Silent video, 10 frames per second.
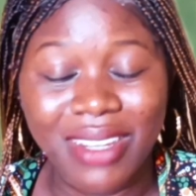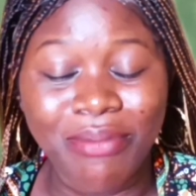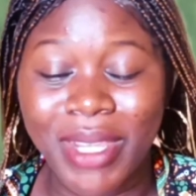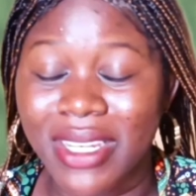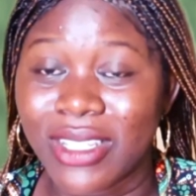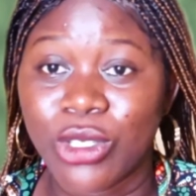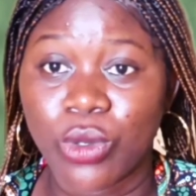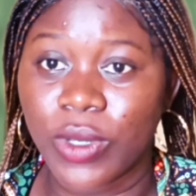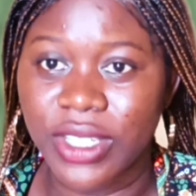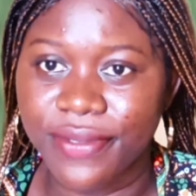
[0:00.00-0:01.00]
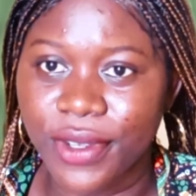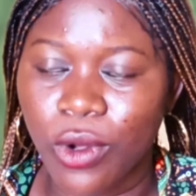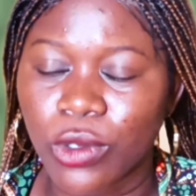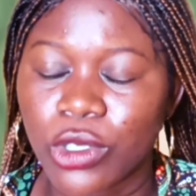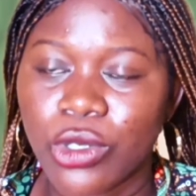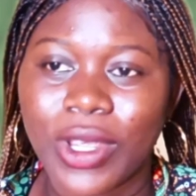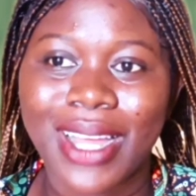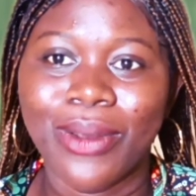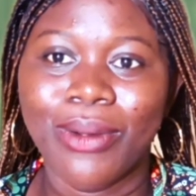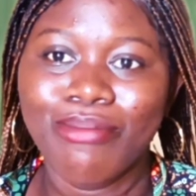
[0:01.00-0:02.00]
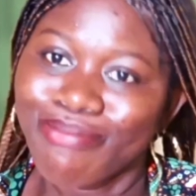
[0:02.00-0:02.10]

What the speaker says: They've made it so difficult. So you can